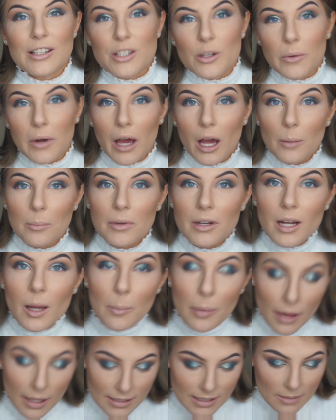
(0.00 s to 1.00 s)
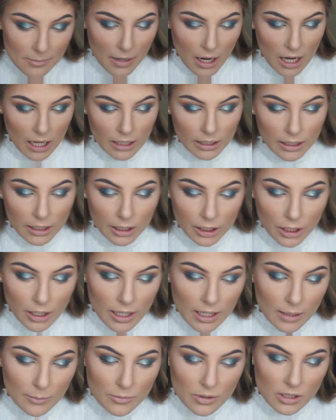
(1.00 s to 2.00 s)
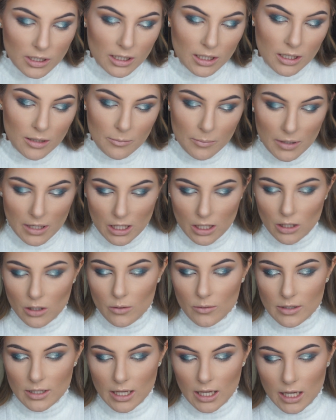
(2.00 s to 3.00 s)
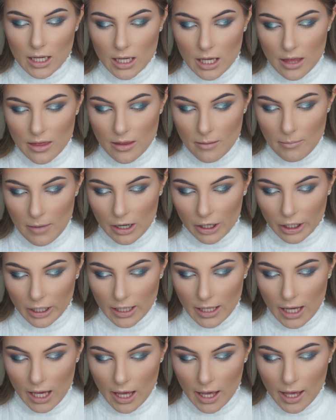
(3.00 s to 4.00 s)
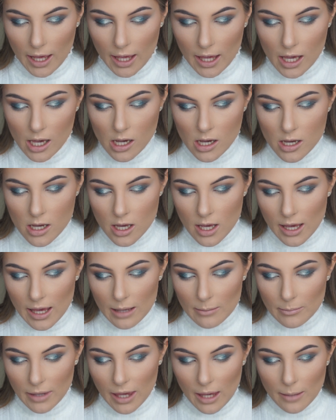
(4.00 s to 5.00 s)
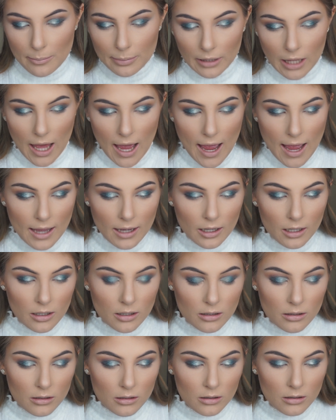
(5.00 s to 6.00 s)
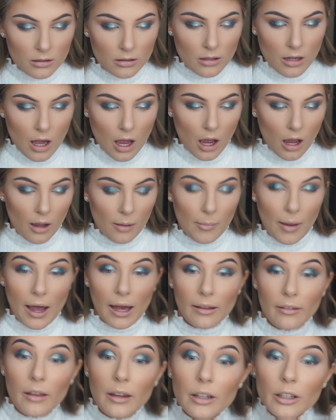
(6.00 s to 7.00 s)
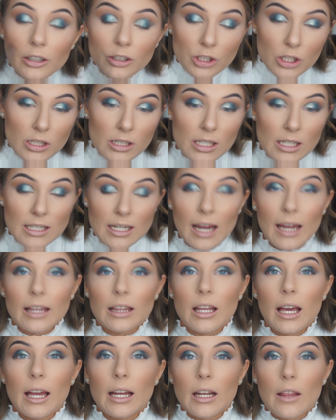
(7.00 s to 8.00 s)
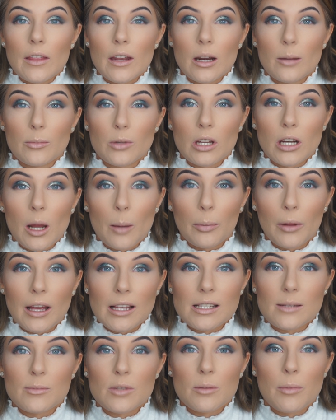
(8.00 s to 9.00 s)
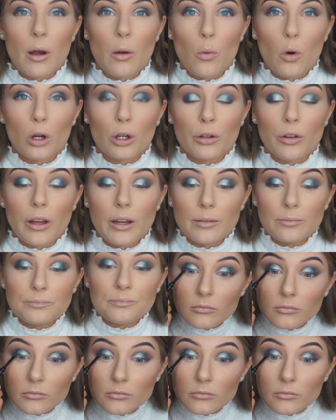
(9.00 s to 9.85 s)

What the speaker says: so now I'm gonna apply some eyeliner, and I'm just gonna be using the Mary Kay MK Black eyeliner just to tightline, and then I'm gonna apply some to my waterline.